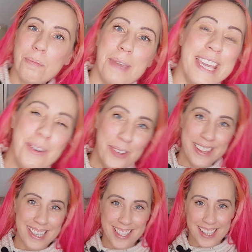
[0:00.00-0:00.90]
being with
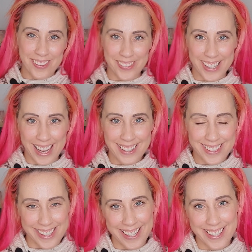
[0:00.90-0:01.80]
these different
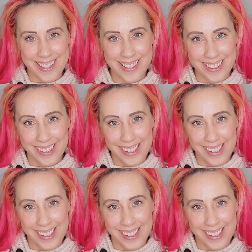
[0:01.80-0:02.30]
energies.